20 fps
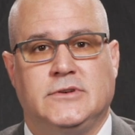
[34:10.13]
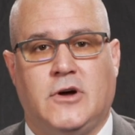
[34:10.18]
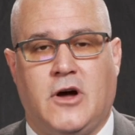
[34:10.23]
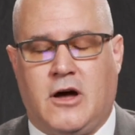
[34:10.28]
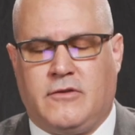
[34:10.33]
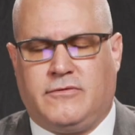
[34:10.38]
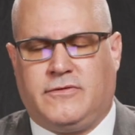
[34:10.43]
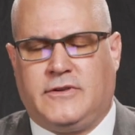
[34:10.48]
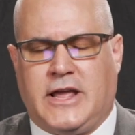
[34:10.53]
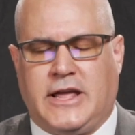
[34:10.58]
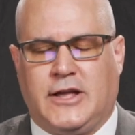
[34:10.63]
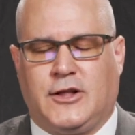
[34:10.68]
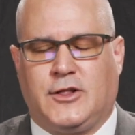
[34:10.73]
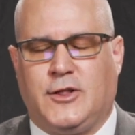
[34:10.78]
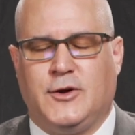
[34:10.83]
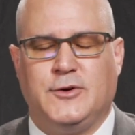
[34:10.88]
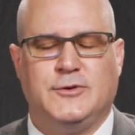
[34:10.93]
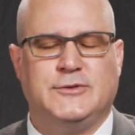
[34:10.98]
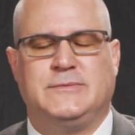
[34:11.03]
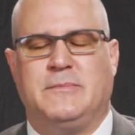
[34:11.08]
Often I
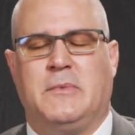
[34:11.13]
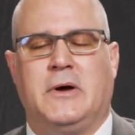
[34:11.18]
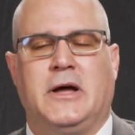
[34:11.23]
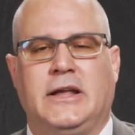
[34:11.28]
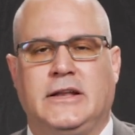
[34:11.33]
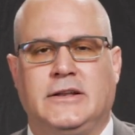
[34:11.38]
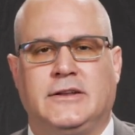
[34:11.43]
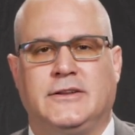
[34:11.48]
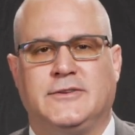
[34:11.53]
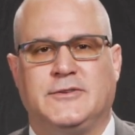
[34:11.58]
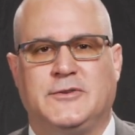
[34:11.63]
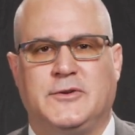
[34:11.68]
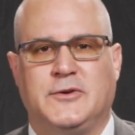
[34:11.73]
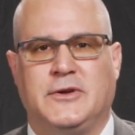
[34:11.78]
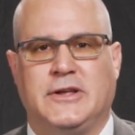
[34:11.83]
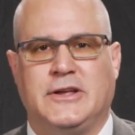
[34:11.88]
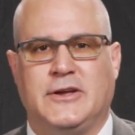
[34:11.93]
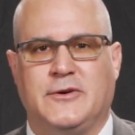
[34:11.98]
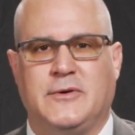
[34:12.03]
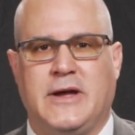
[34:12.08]
close mine
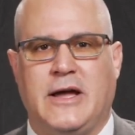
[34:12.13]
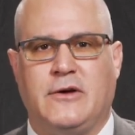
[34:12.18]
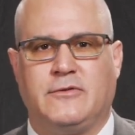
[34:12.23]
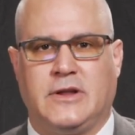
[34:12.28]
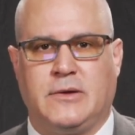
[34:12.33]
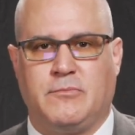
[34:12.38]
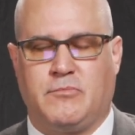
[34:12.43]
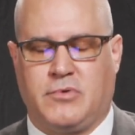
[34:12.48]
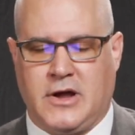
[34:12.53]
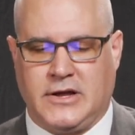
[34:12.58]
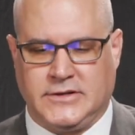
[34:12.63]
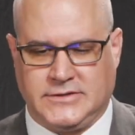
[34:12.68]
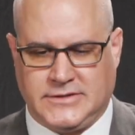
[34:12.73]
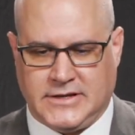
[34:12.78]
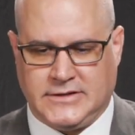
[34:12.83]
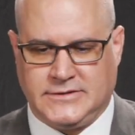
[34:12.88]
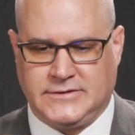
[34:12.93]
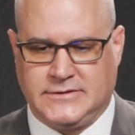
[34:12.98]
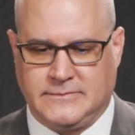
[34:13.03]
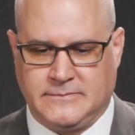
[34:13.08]
during a grounding
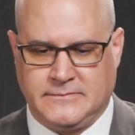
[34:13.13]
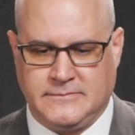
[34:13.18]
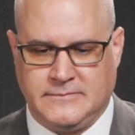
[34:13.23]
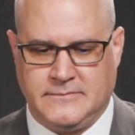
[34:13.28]
process.